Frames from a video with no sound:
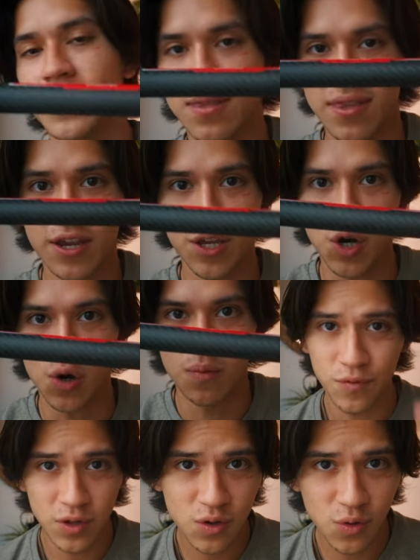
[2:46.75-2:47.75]
there you go.
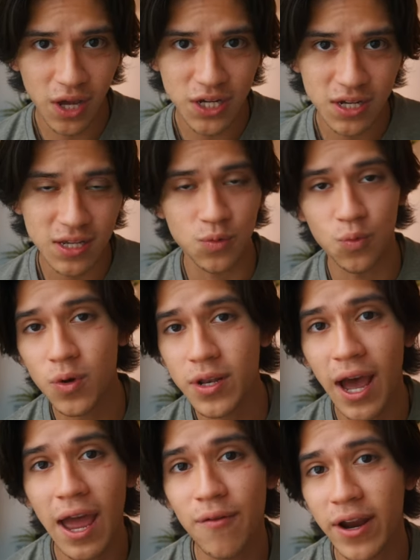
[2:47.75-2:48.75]
Real question is, would
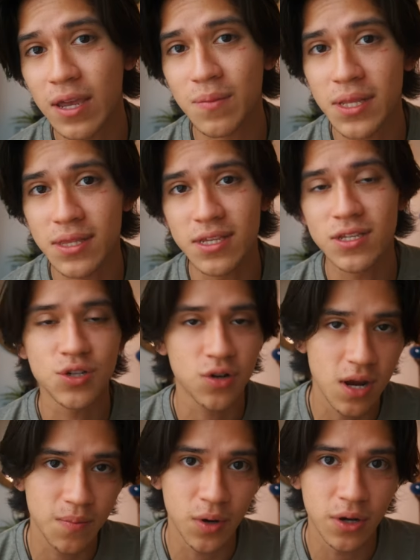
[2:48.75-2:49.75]
I recommend this
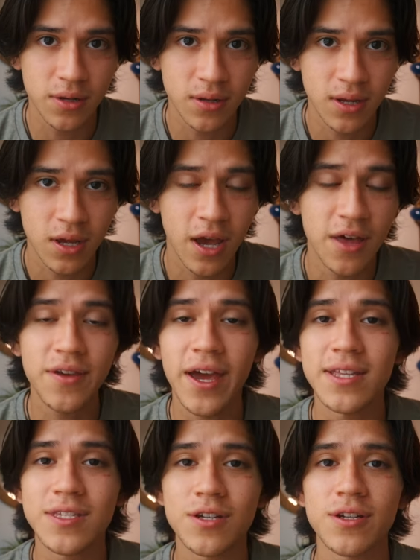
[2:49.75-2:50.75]
tripod? And the
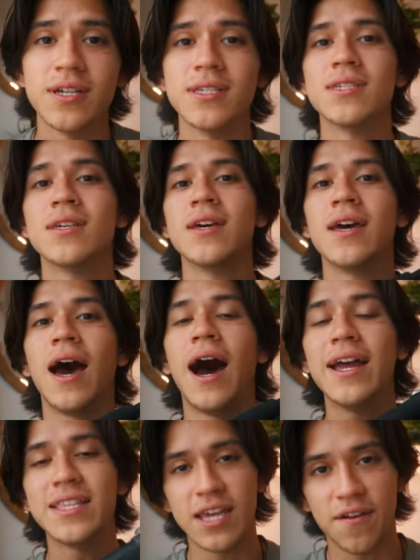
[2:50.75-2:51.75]
answer is,
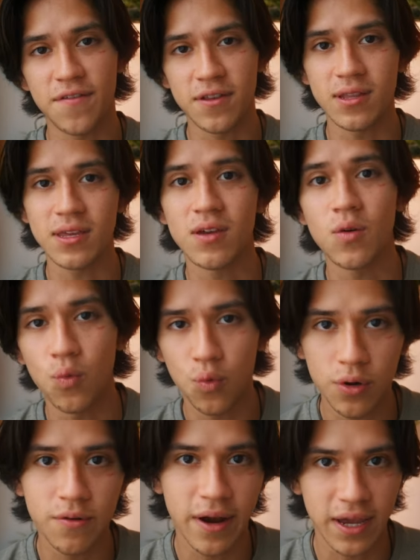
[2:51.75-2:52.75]
I definitely
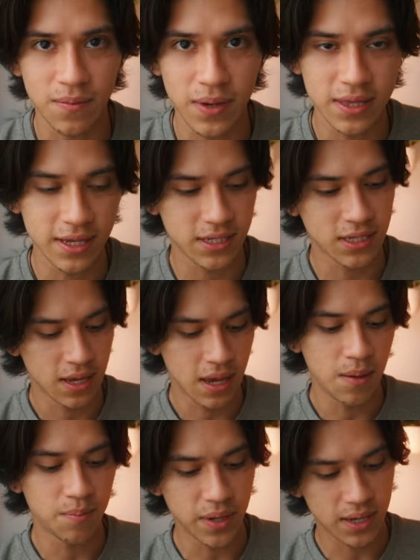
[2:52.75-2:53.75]
would recommend this
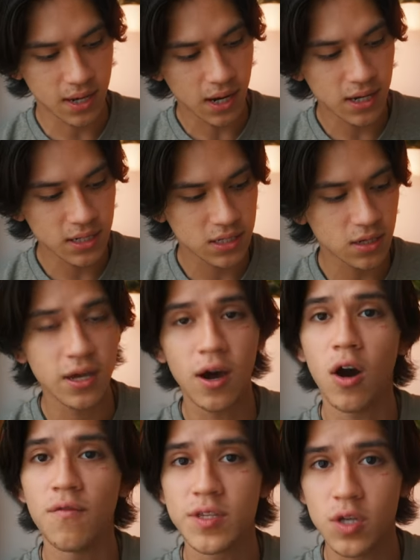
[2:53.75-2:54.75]
because
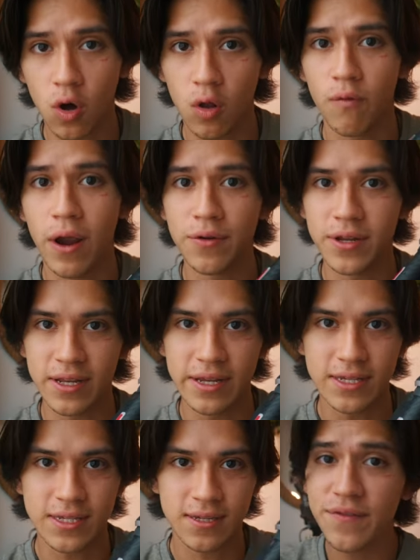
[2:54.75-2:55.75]
of its
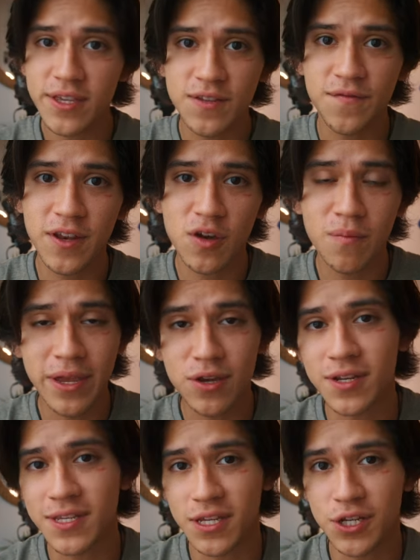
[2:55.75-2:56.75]
all-roundedness. If this video made your
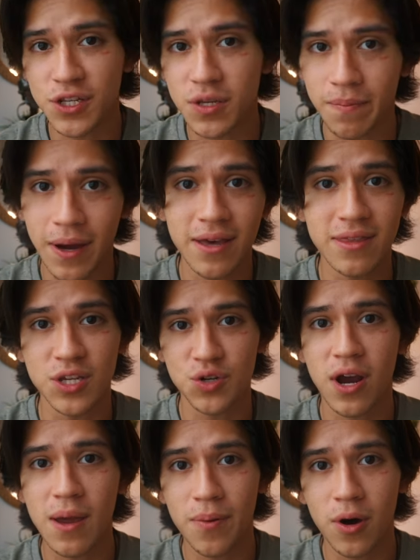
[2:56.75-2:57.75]
decision to buy the
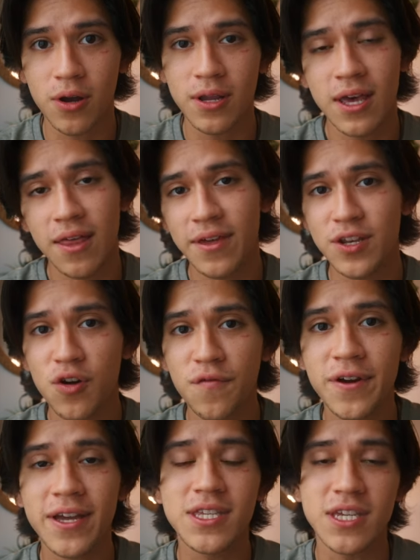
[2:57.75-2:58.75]
tripod, then don't
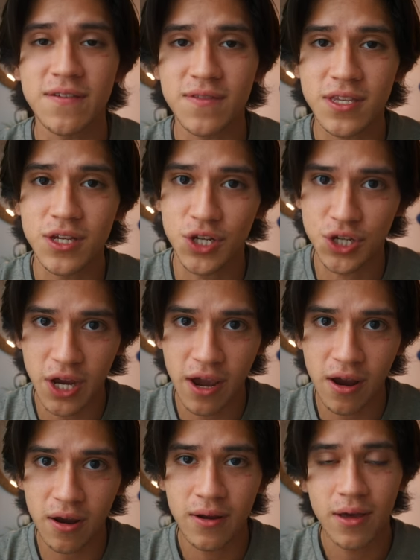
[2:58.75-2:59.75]
forget to give this a
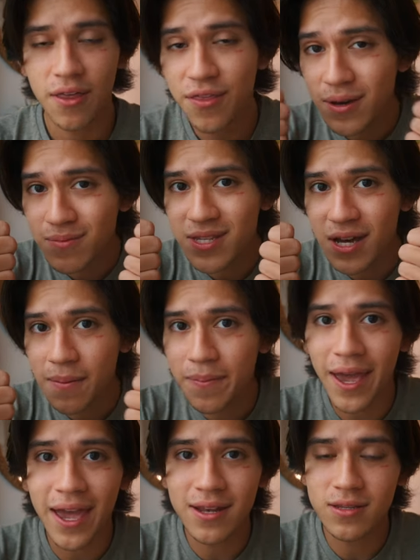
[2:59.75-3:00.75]
share, thumbs up,
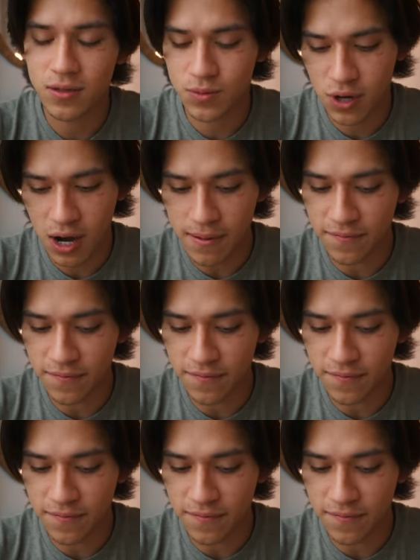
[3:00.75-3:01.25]
and subscribe